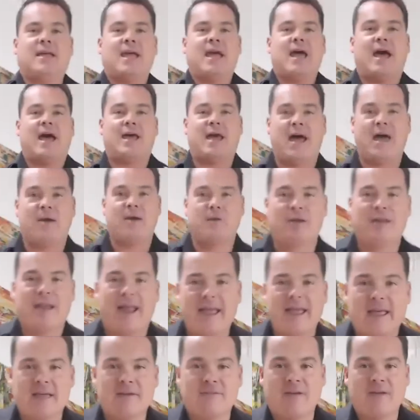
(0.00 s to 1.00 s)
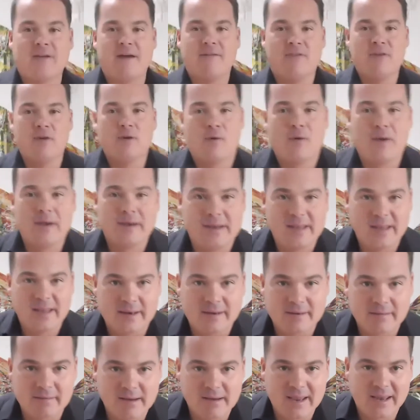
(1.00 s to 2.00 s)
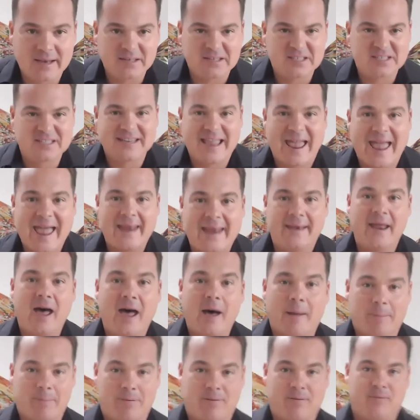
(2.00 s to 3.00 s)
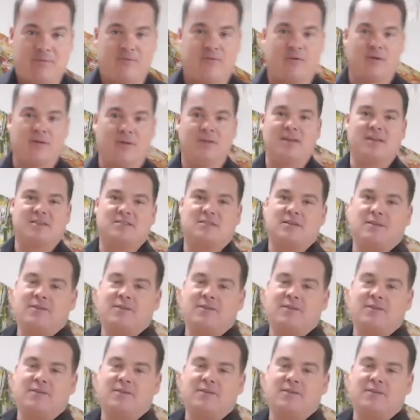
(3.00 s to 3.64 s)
I would like if everyone can stand up for this.